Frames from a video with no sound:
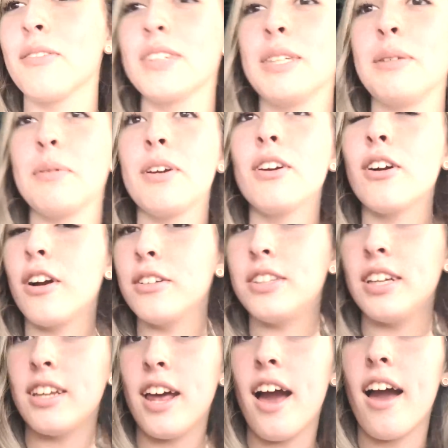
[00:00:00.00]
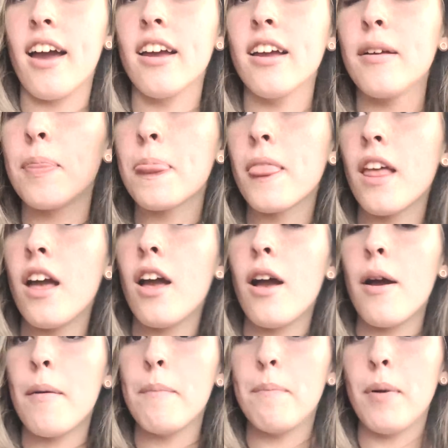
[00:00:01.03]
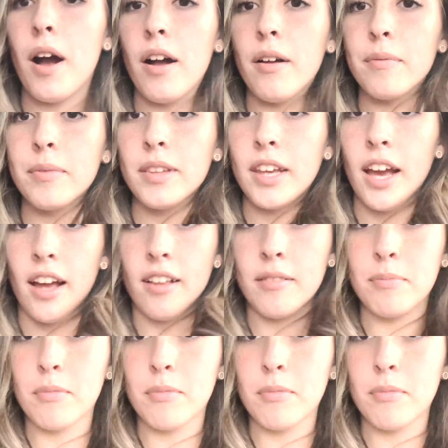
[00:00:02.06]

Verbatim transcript: obviously we can go today. But yeah.